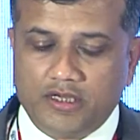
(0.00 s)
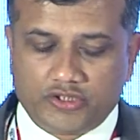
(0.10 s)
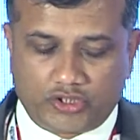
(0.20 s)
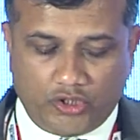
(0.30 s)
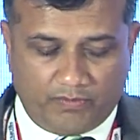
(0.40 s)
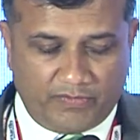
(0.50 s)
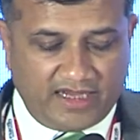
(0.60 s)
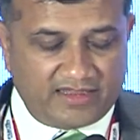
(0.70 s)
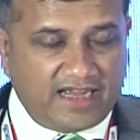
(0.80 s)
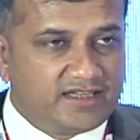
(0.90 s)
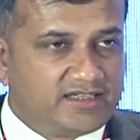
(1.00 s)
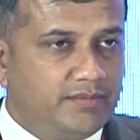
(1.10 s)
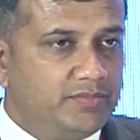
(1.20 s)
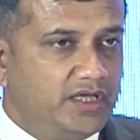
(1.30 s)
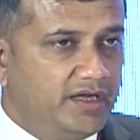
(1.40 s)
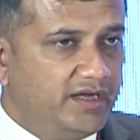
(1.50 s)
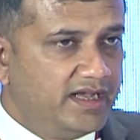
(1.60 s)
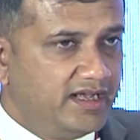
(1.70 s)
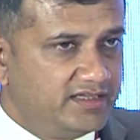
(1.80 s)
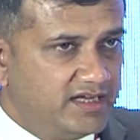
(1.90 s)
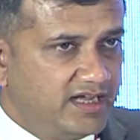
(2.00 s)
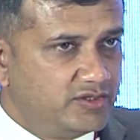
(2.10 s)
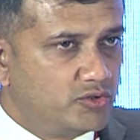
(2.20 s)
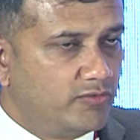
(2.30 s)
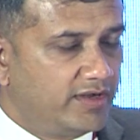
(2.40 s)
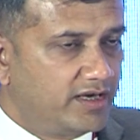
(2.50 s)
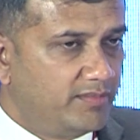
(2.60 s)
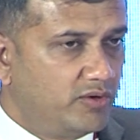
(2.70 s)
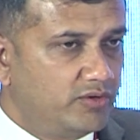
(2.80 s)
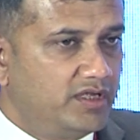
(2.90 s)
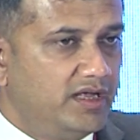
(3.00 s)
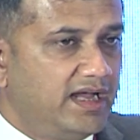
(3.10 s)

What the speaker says: So that is something India has done so far about the